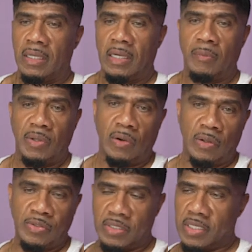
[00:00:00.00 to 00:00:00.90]
And then we
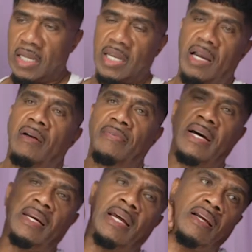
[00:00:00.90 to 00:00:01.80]
all took that
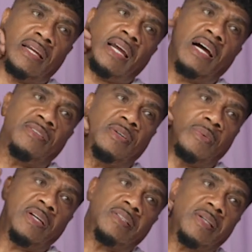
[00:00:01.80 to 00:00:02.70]
caravan uh, out to the
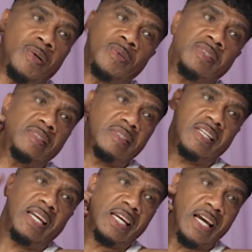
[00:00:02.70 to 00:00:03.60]
West Coast
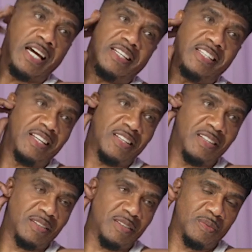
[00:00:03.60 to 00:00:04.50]
and got
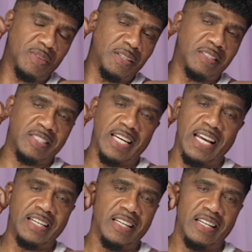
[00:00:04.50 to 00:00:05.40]
a, went and
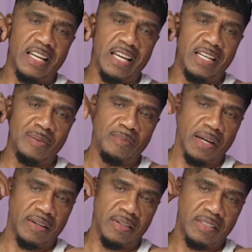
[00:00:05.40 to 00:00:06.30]
sat in the A&M
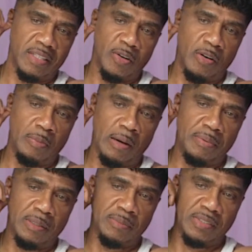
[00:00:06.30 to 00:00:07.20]
Records, and Herb
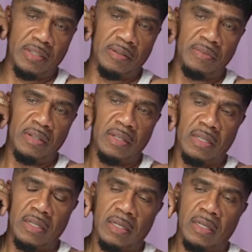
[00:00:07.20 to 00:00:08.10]
Alpert himself
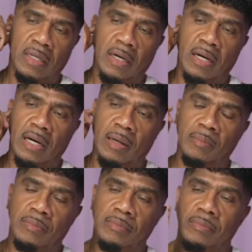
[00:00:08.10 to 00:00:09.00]

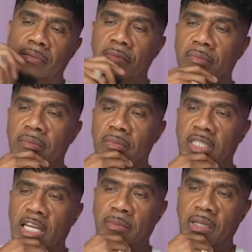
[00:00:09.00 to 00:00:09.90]
um,
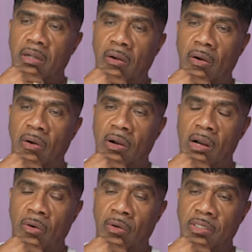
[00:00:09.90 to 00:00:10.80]
came to hear our,
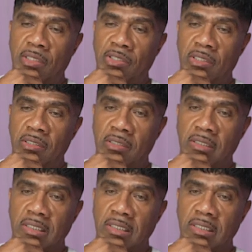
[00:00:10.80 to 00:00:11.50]
our audition,